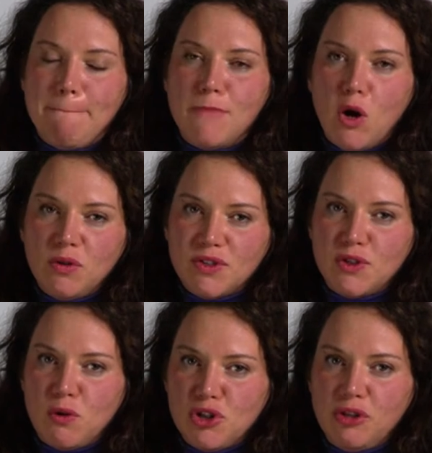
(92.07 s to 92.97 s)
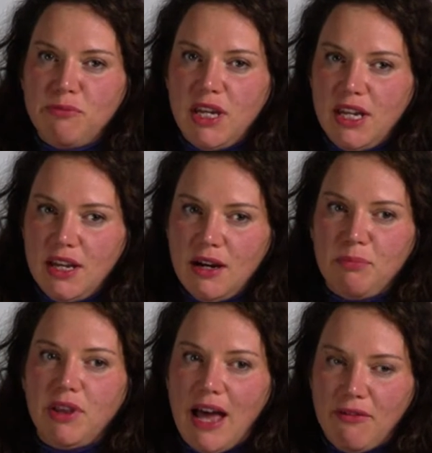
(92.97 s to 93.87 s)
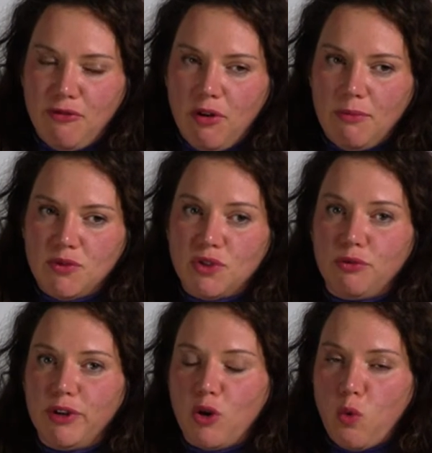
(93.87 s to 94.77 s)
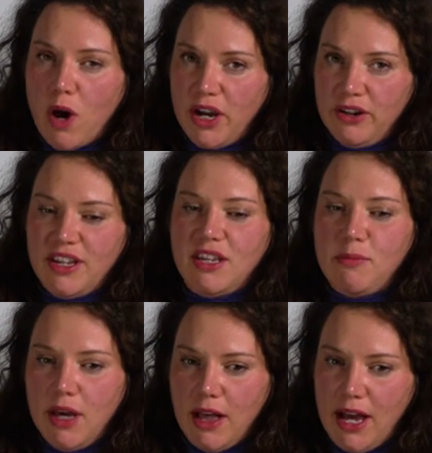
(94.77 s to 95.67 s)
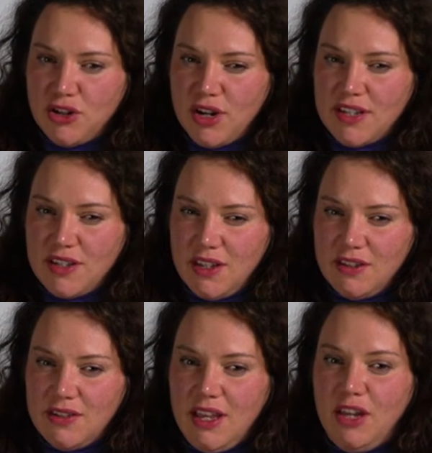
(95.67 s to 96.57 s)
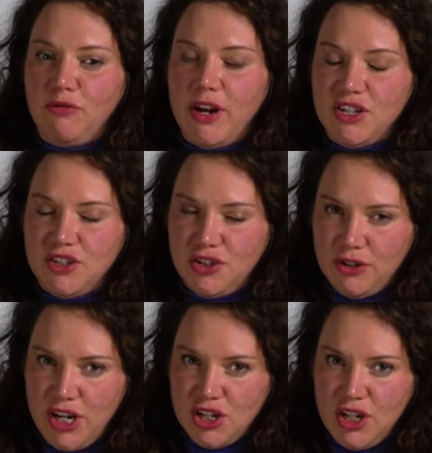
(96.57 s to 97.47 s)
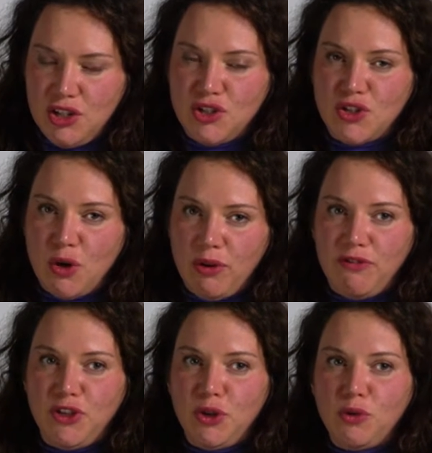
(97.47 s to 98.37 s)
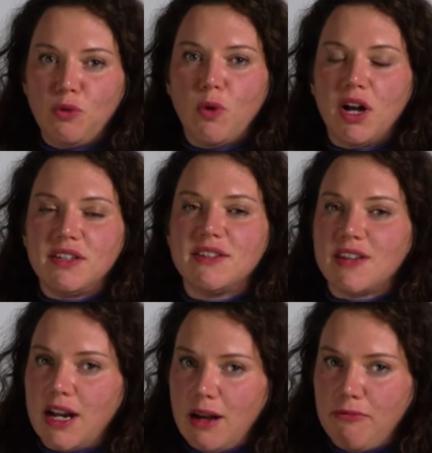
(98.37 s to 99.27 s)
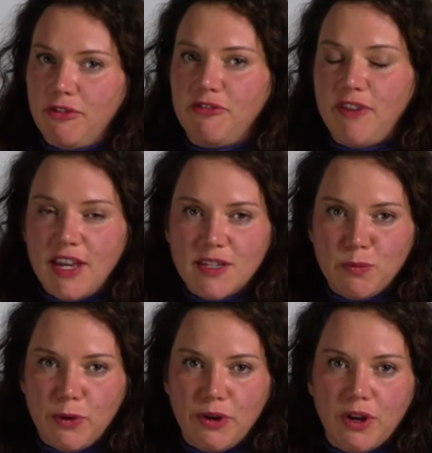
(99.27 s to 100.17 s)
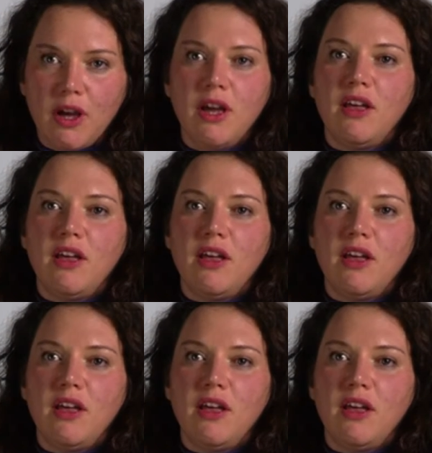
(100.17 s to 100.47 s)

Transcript: Most social media platforms require email addresses in registration. So if you want to sign up for Facebook,